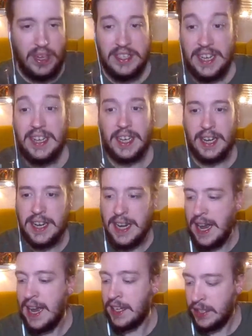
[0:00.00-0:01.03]
technically an
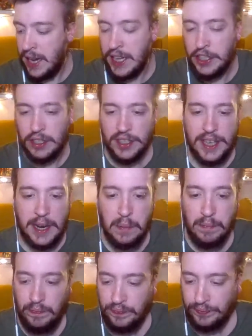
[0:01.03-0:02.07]
adjunct stout,